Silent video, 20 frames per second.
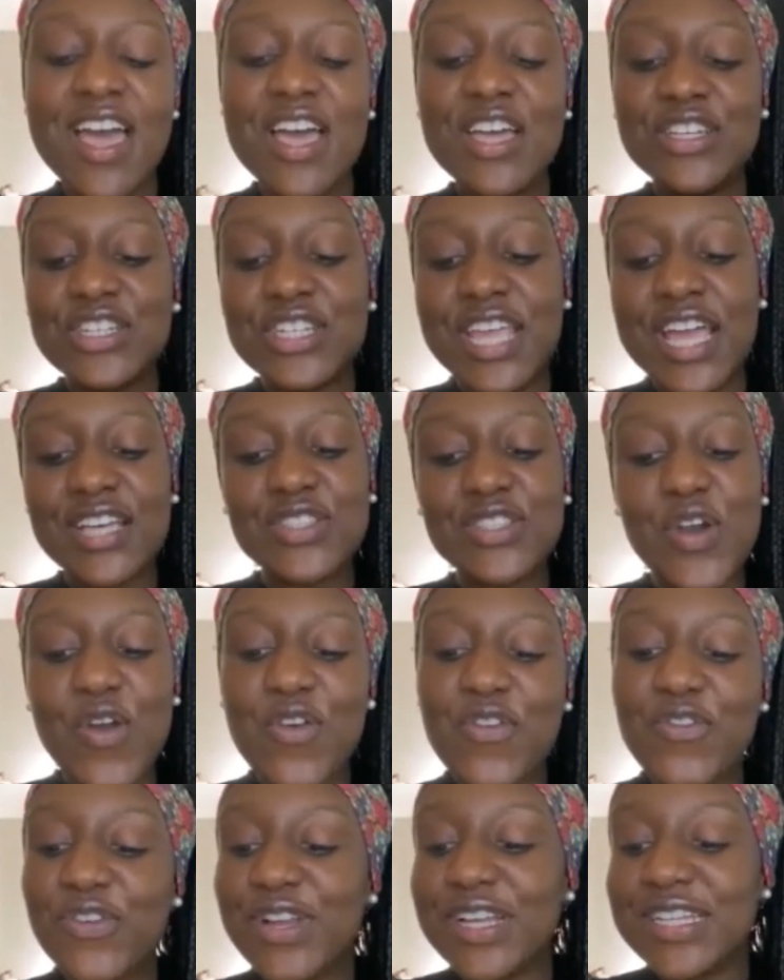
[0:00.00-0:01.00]
She has
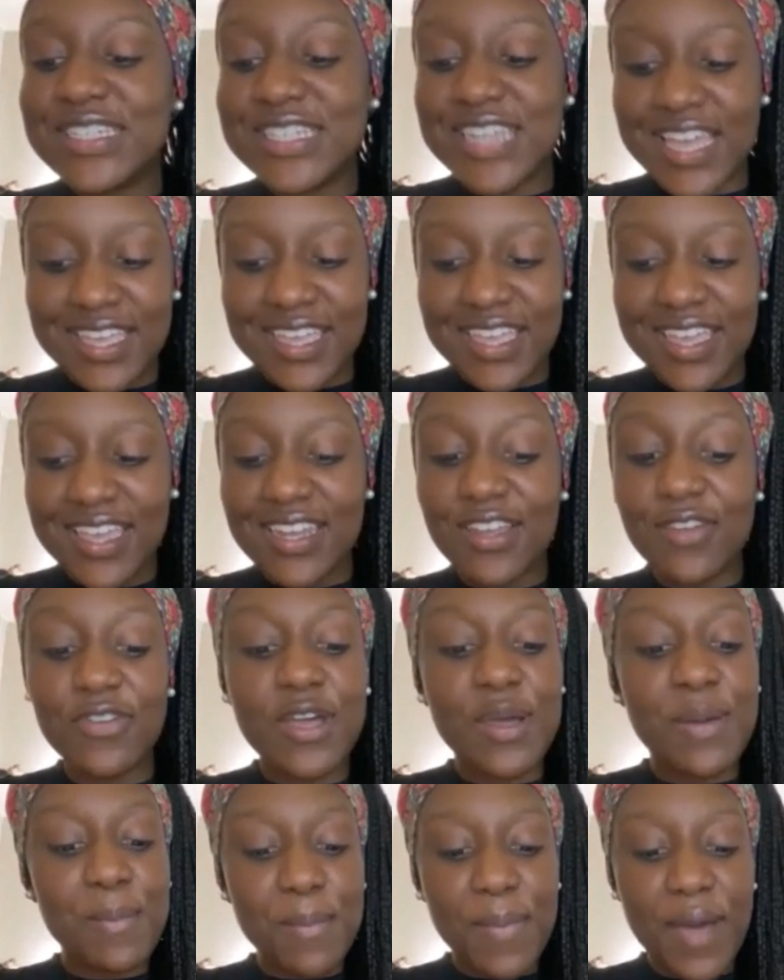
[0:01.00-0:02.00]
over a decade of
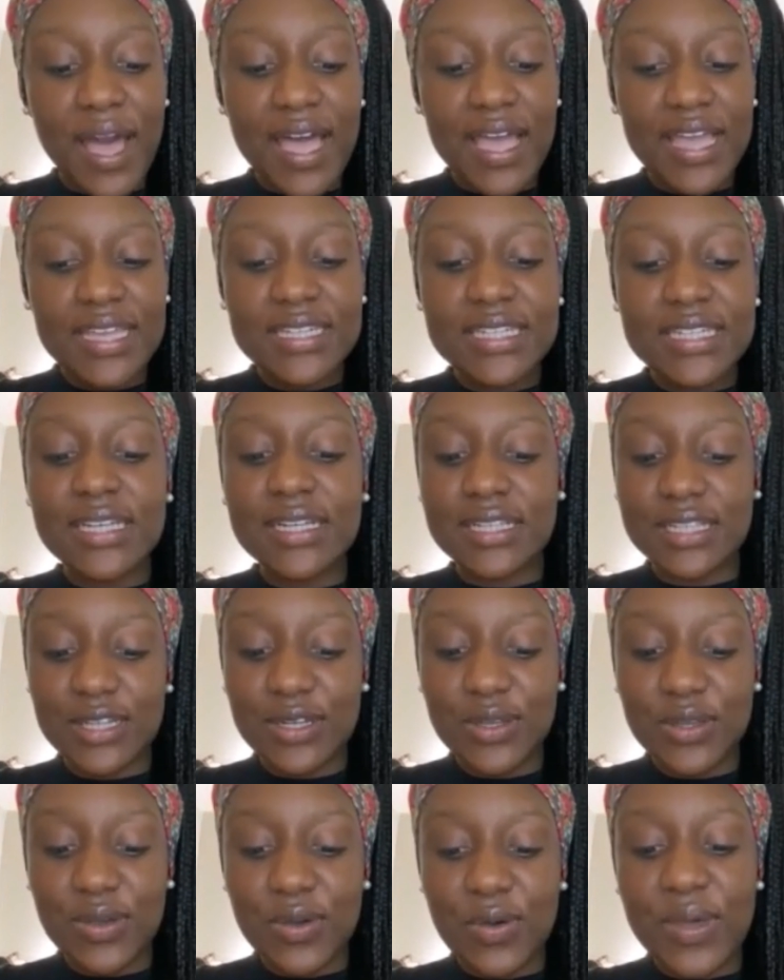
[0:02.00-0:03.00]
combined
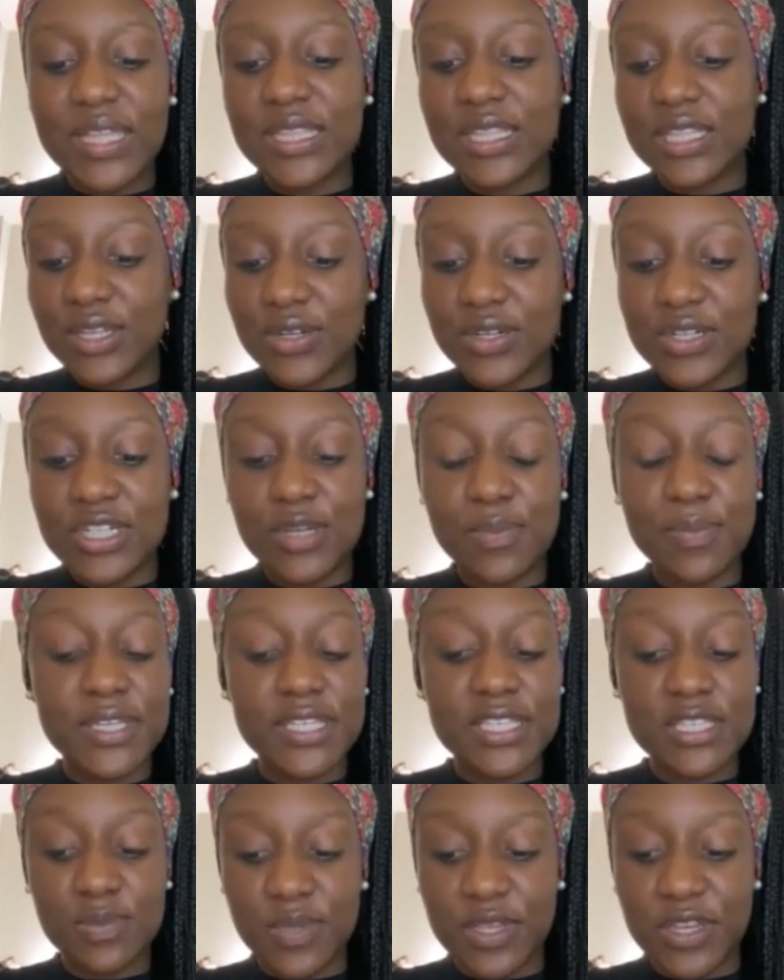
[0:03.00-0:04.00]
clinical and leadership
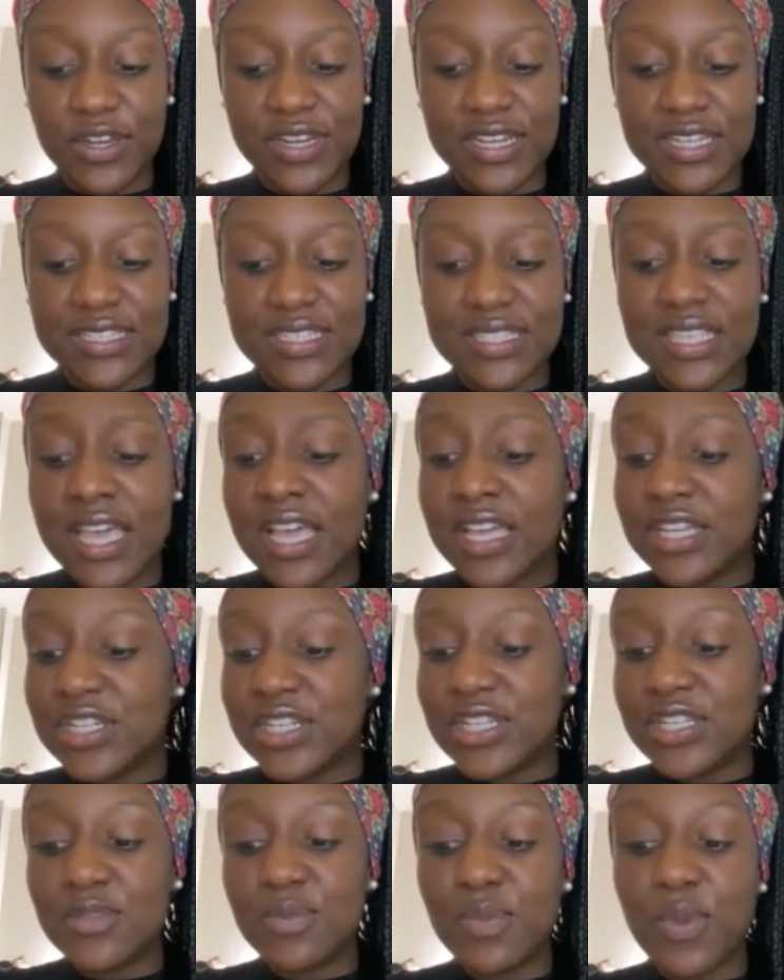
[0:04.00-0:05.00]
experience.
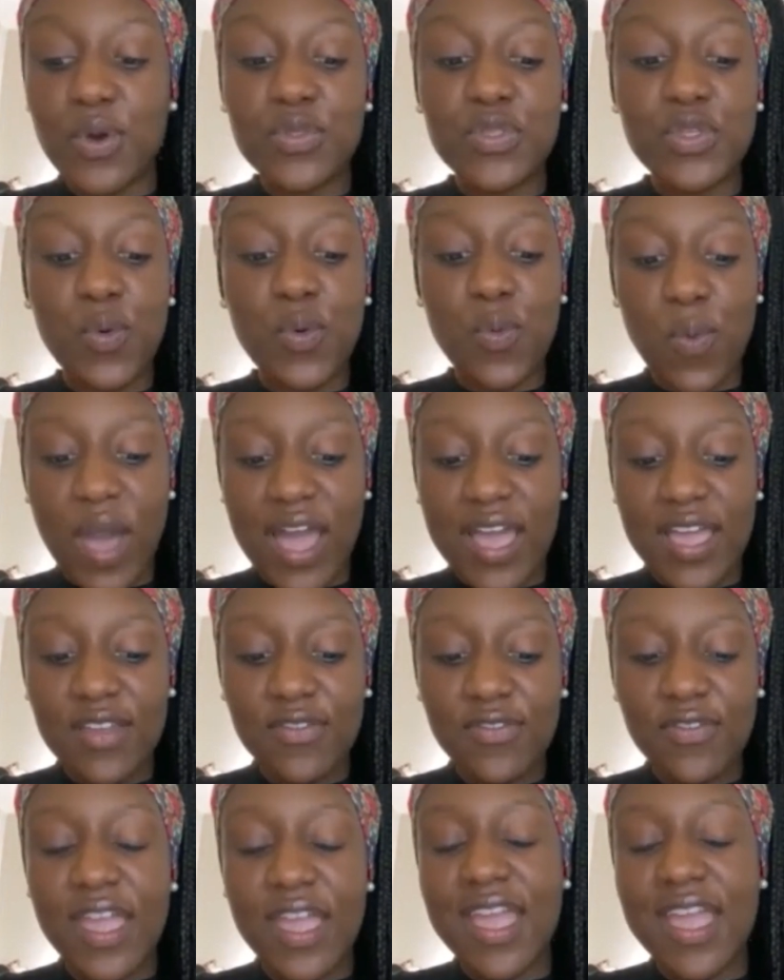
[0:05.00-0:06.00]
She is both a wife
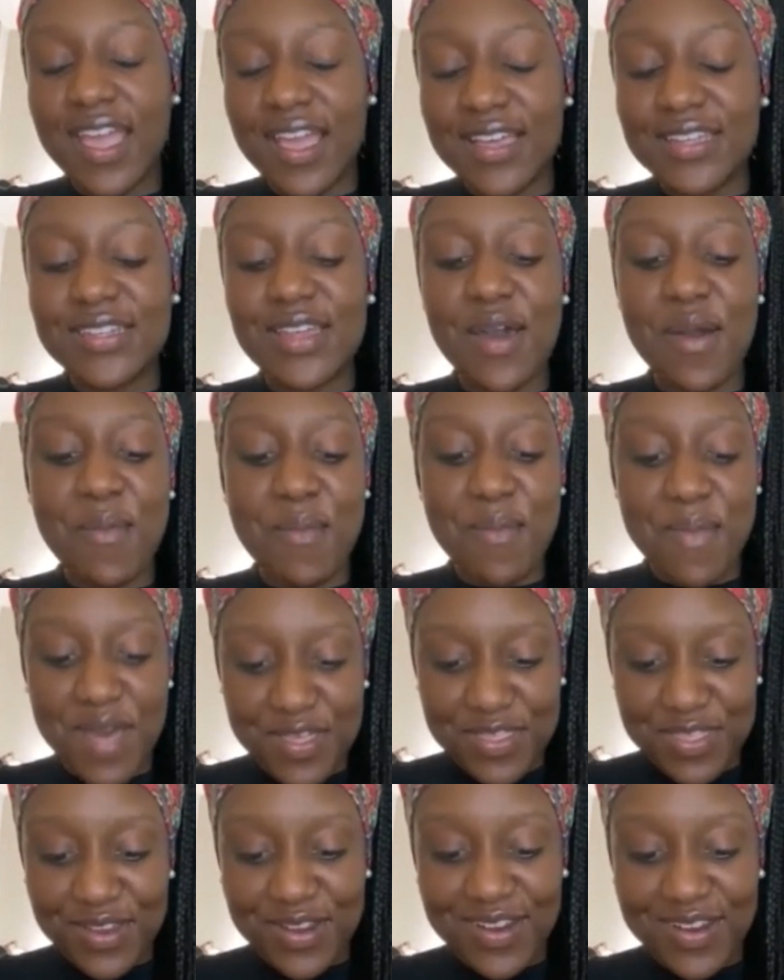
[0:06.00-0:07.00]
and a
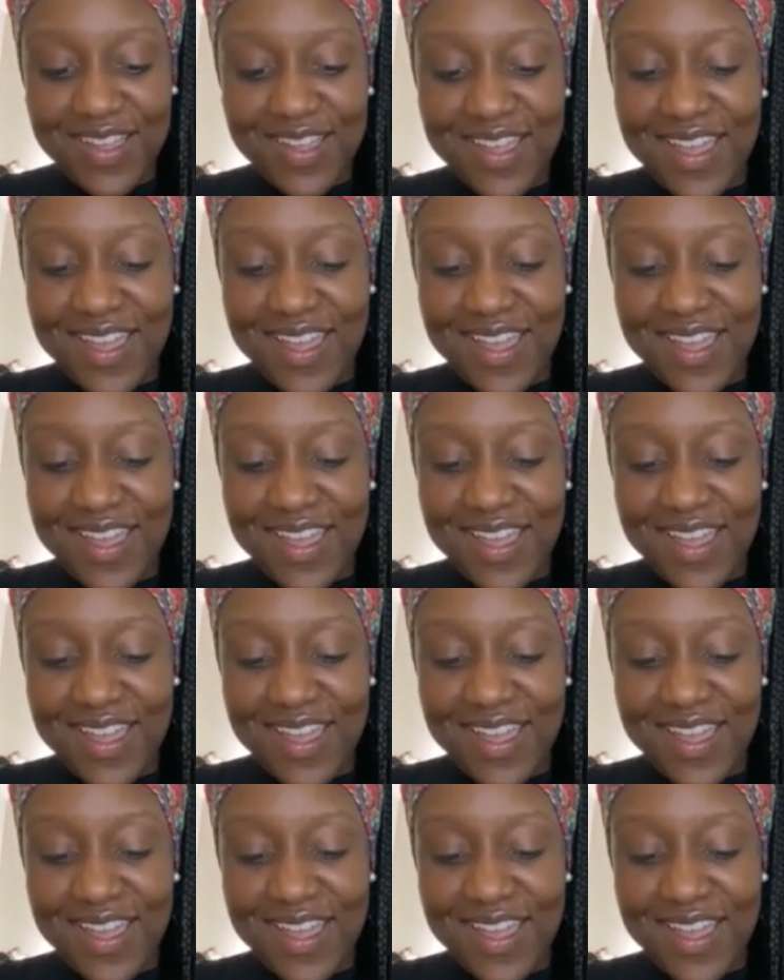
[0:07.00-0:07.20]
mother.